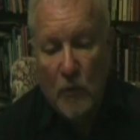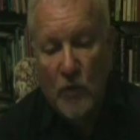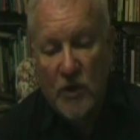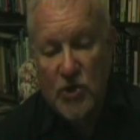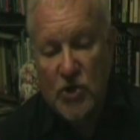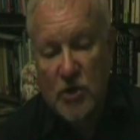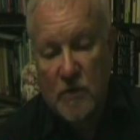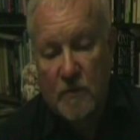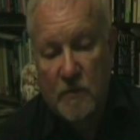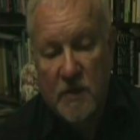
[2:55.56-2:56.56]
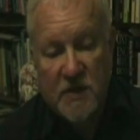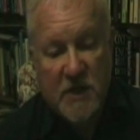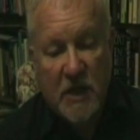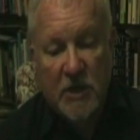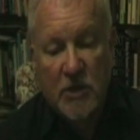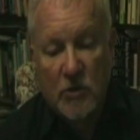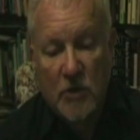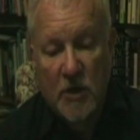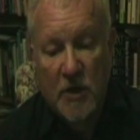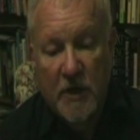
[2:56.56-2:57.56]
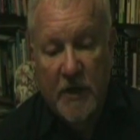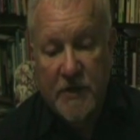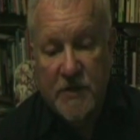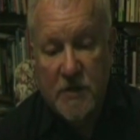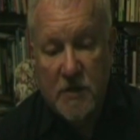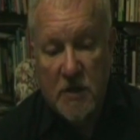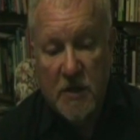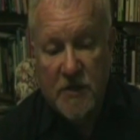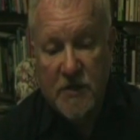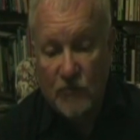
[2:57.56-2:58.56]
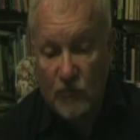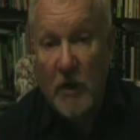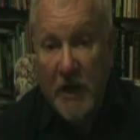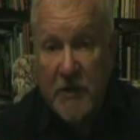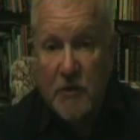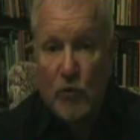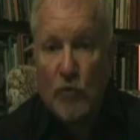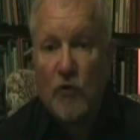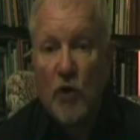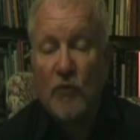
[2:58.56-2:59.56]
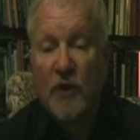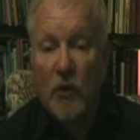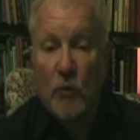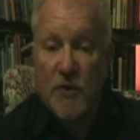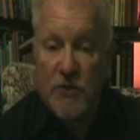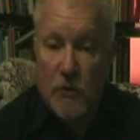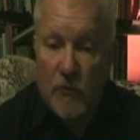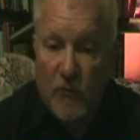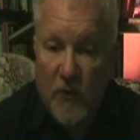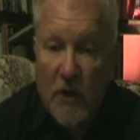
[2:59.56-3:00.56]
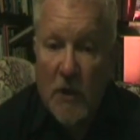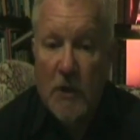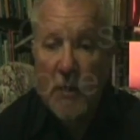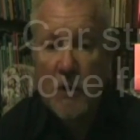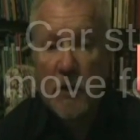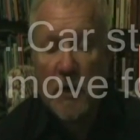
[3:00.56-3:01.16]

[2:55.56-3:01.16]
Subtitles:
which is telling you it's ready to move off. In other words, you can feel a little